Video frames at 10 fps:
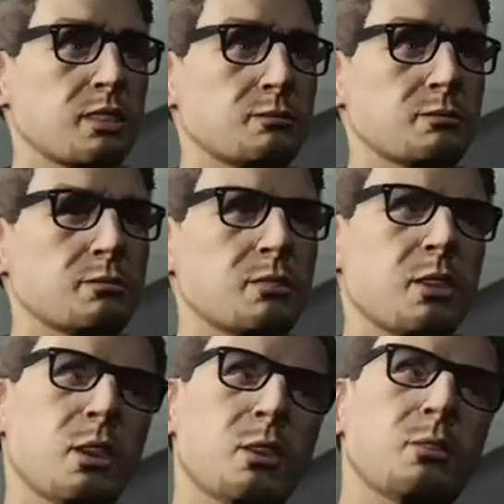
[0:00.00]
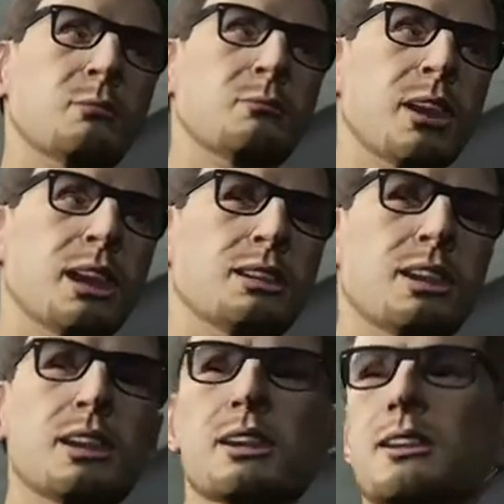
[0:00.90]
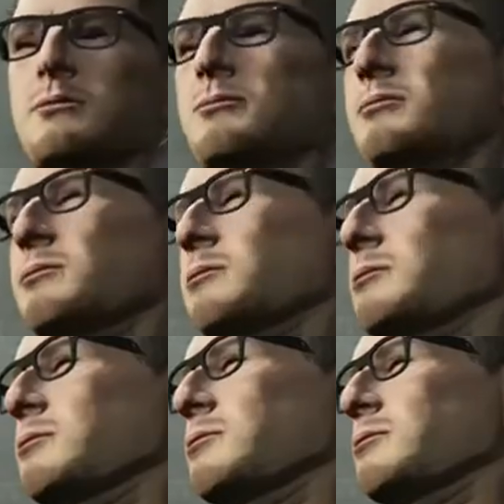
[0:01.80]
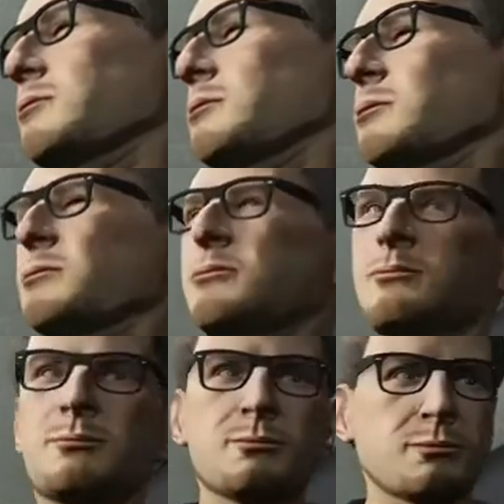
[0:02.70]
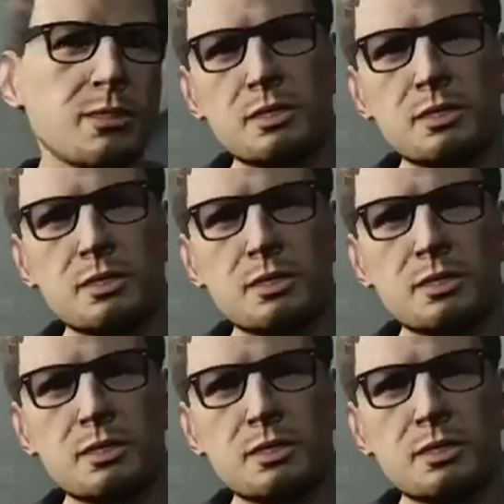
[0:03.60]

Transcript: Omega. Mm, mm, mm. Let's go.